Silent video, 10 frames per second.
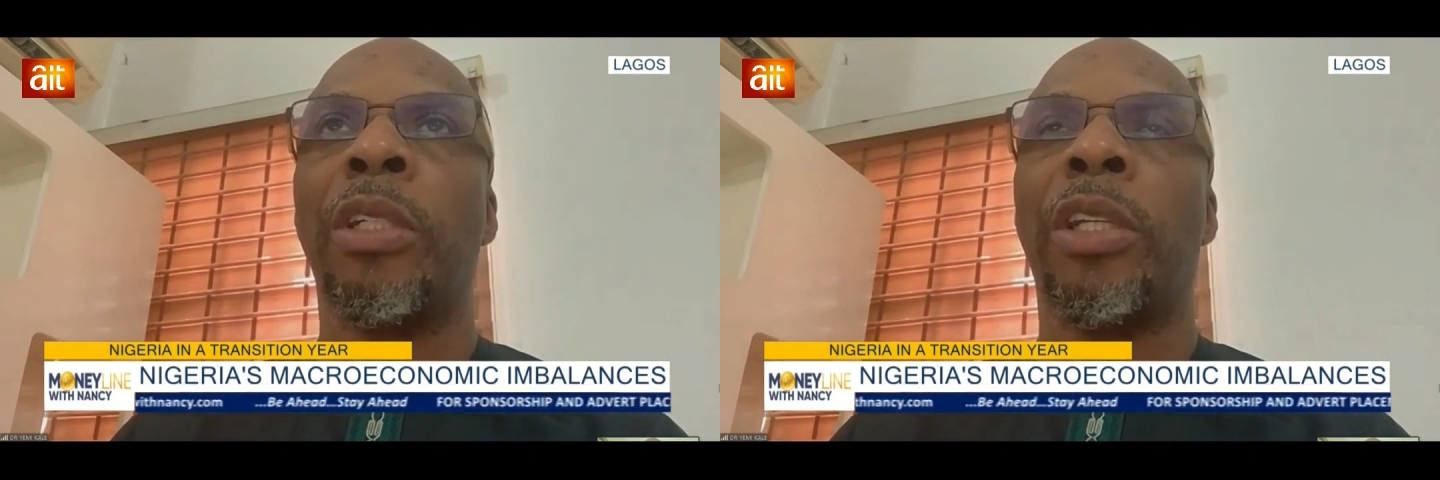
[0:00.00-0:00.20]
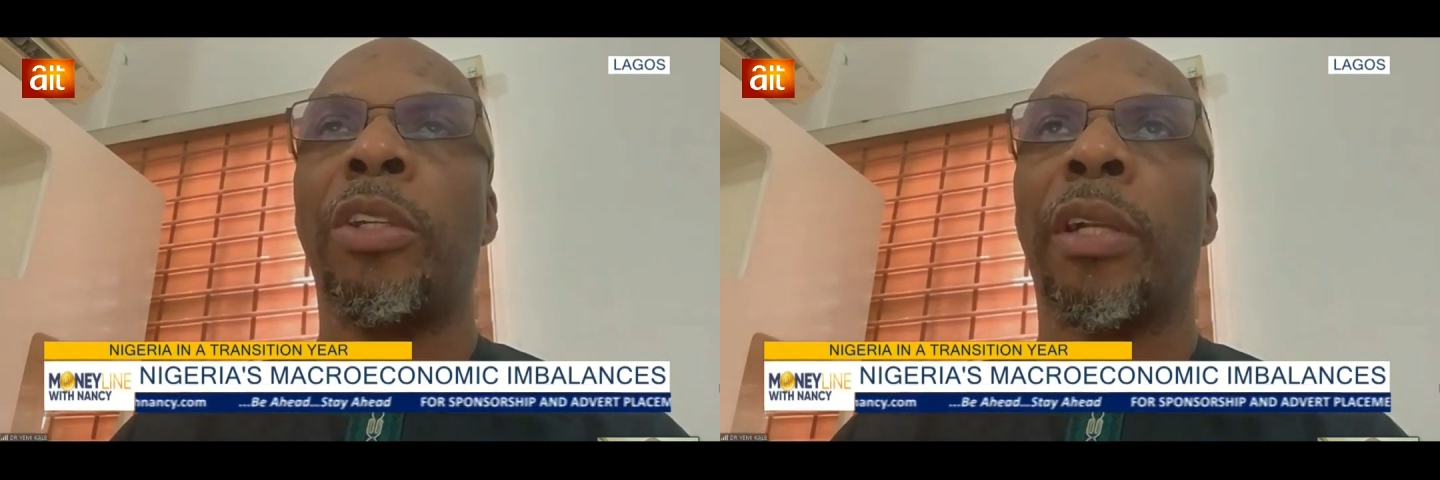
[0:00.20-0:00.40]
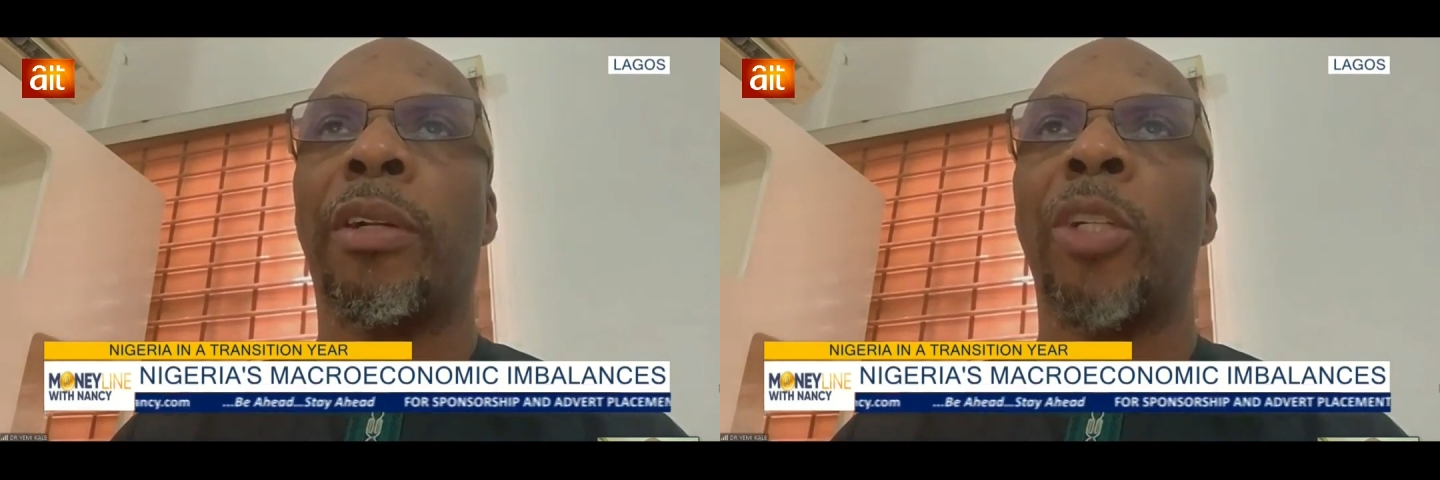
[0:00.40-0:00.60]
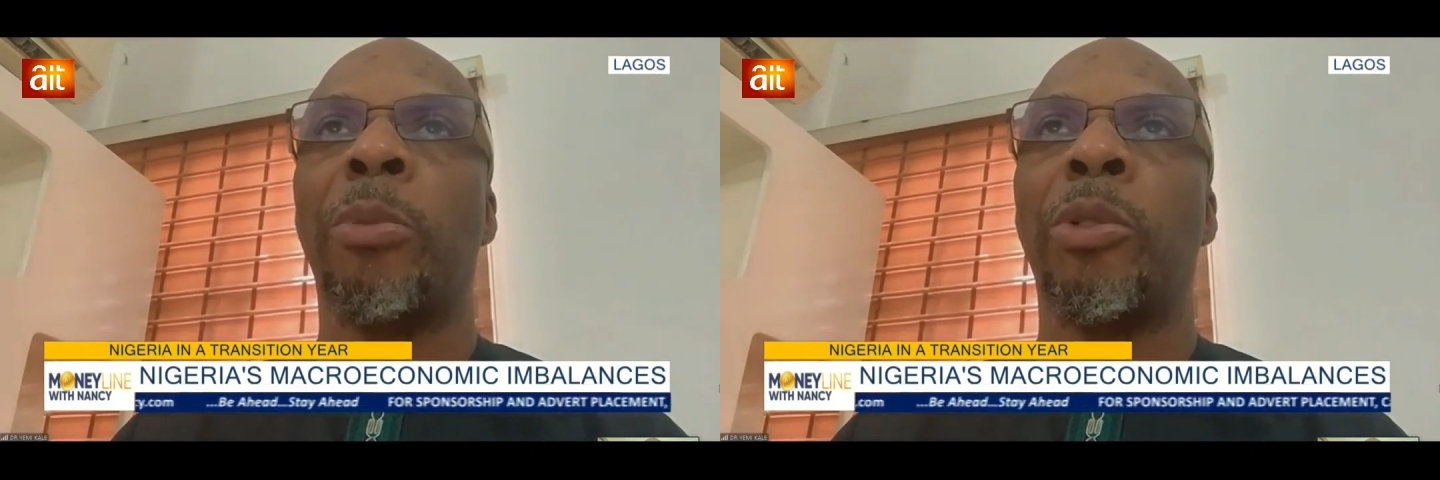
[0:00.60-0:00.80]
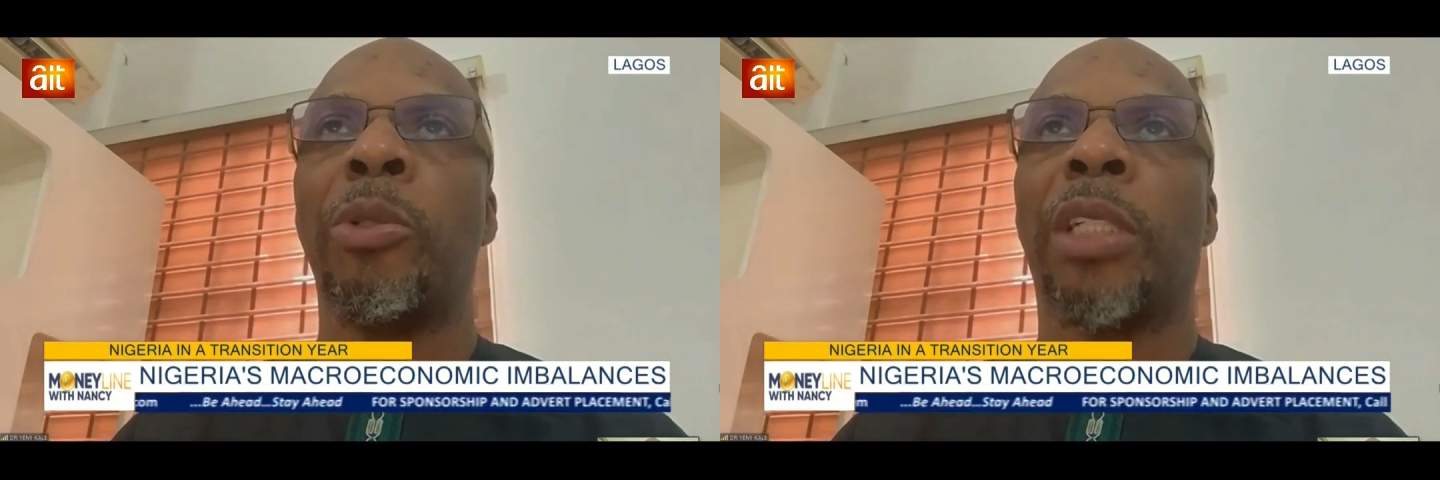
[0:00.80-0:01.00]
your economy
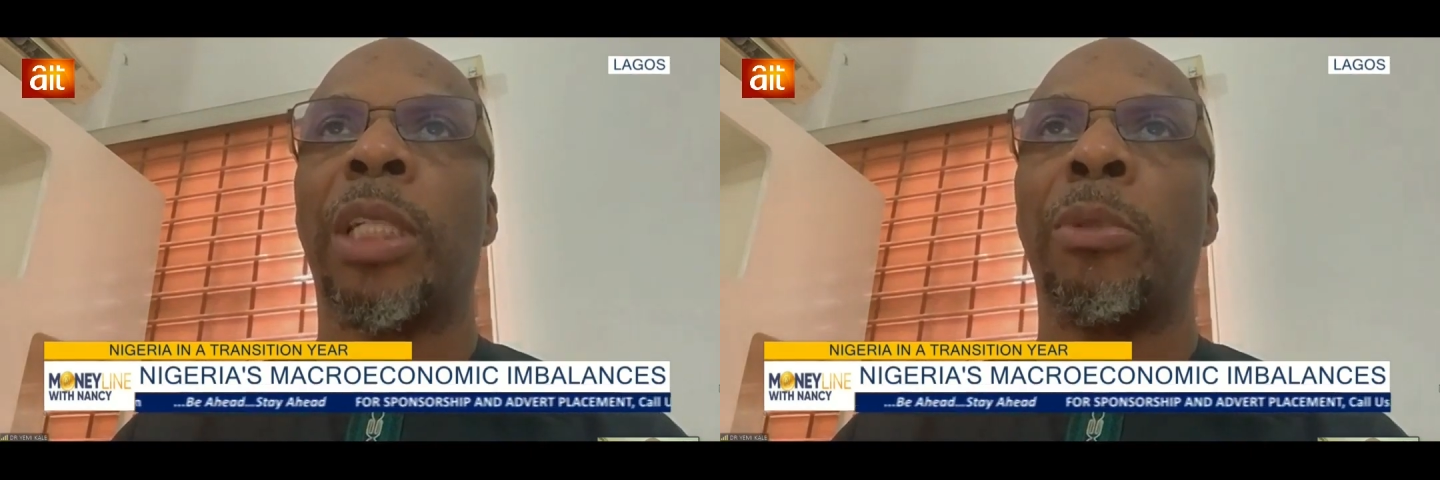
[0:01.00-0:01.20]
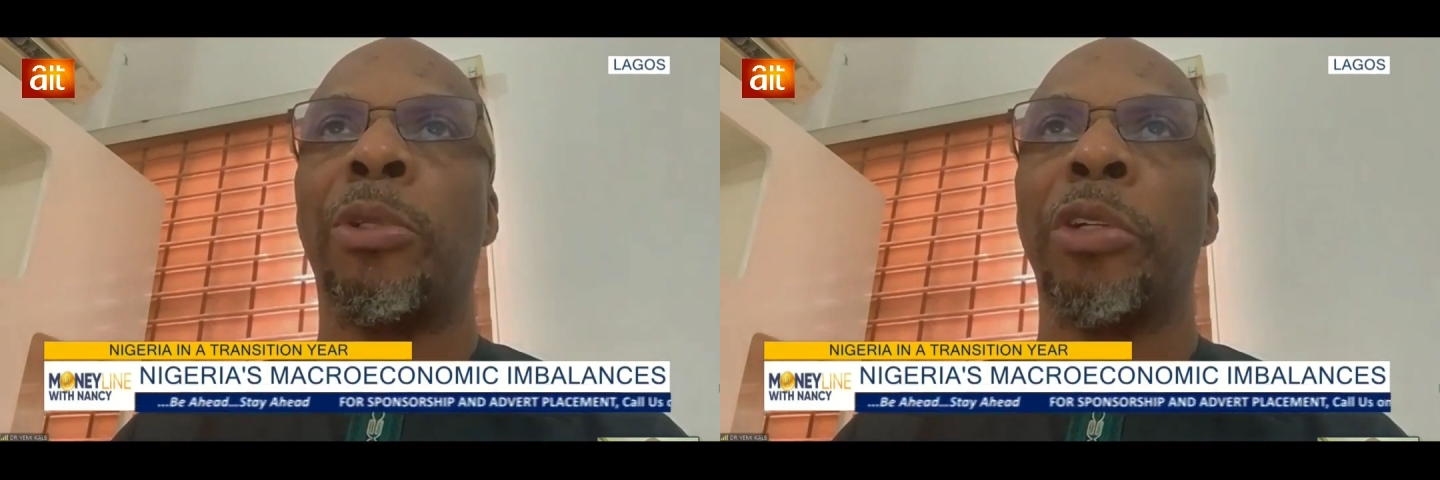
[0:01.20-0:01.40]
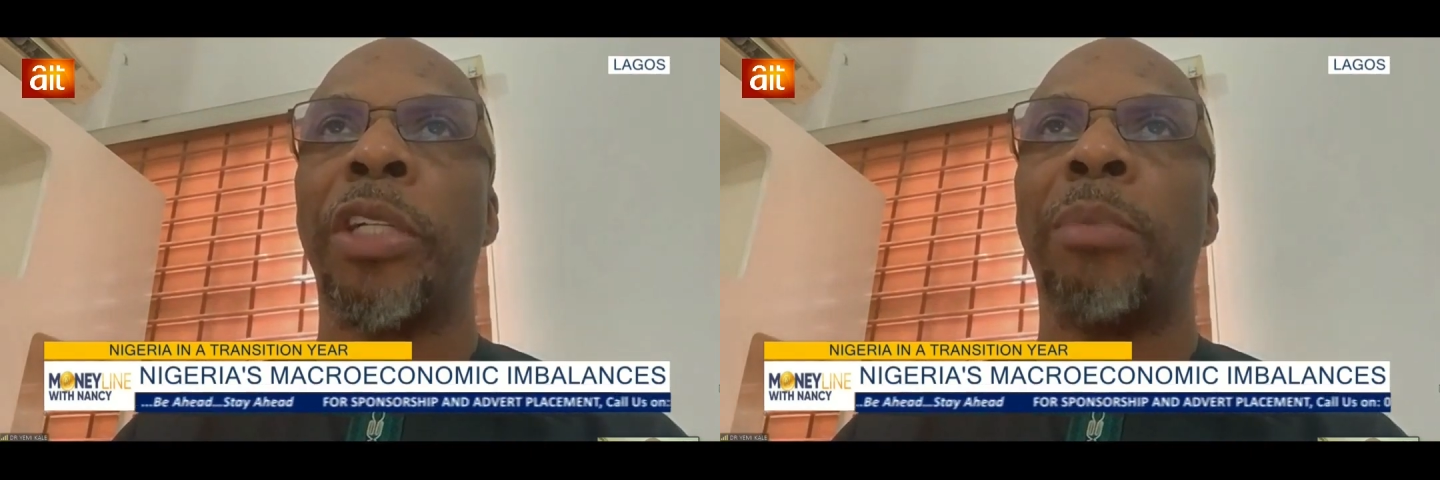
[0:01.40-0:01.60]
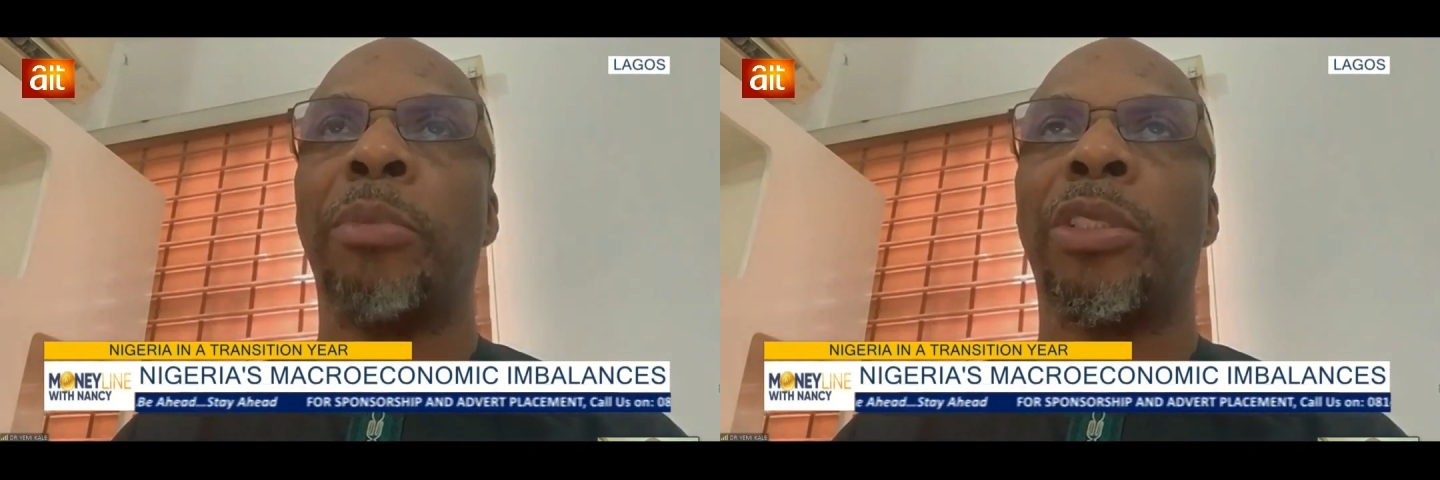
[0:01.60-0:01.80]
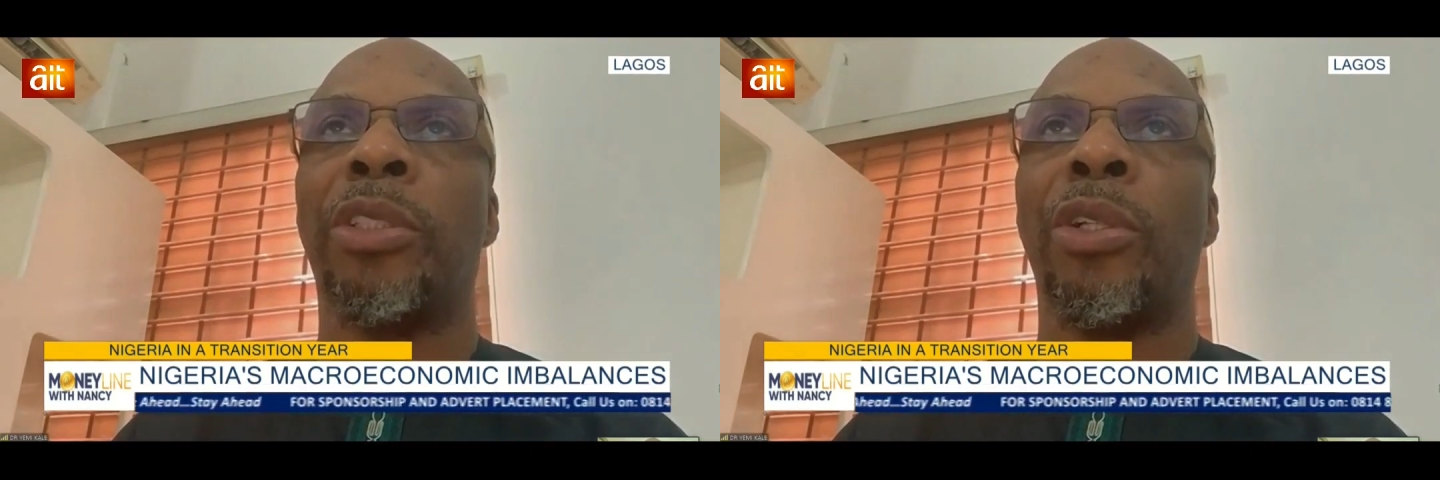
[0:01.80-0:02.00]
will keep growing, but
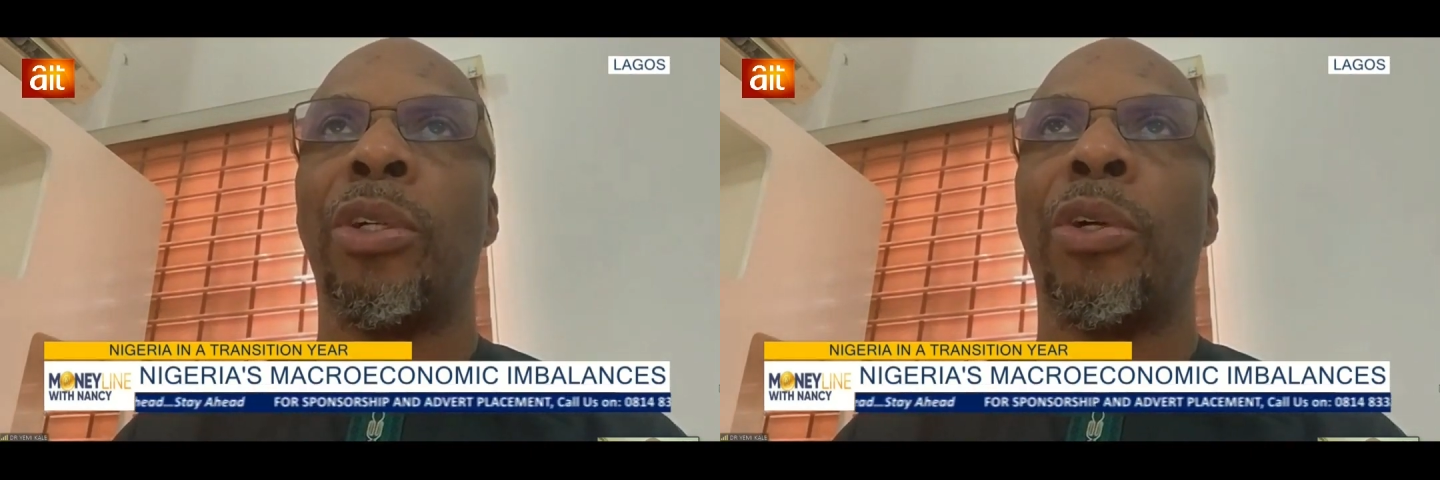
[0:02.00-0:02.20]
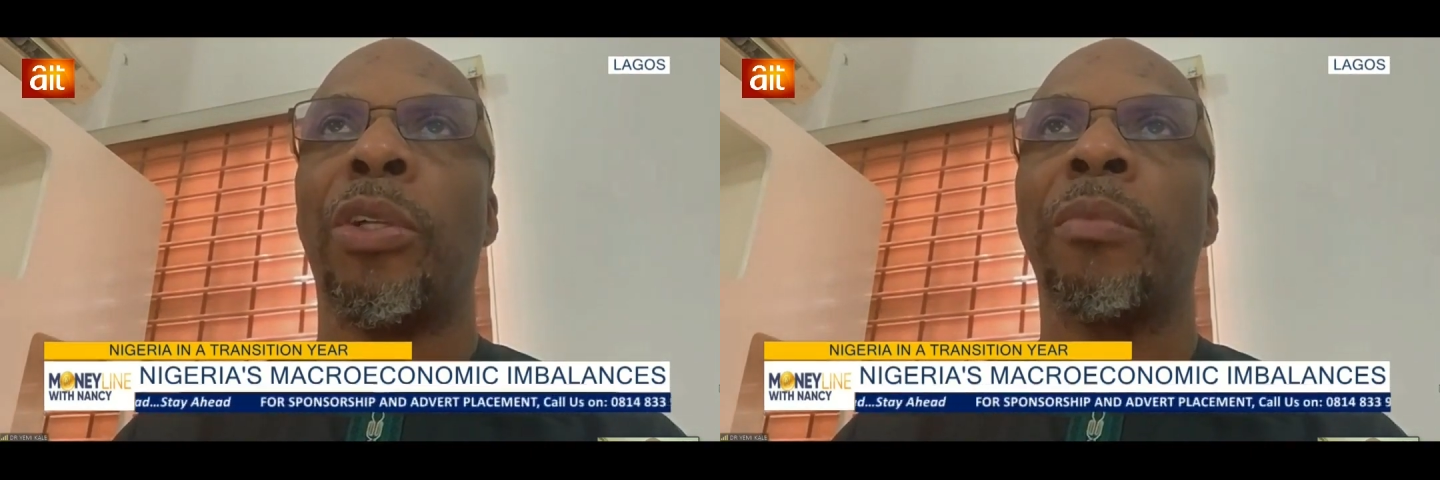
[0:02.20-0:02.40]
your